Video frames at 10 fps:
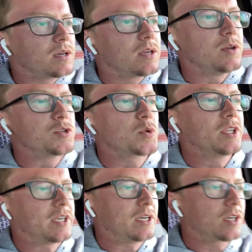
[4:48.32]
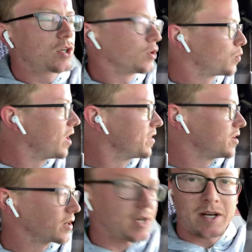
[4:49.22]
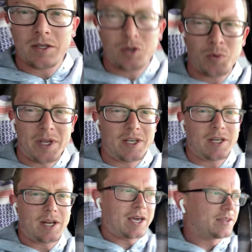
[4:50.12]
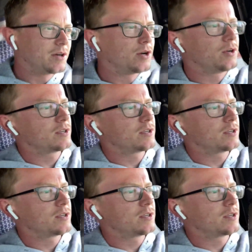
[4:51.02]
It was really good weather. It got a little windy today though.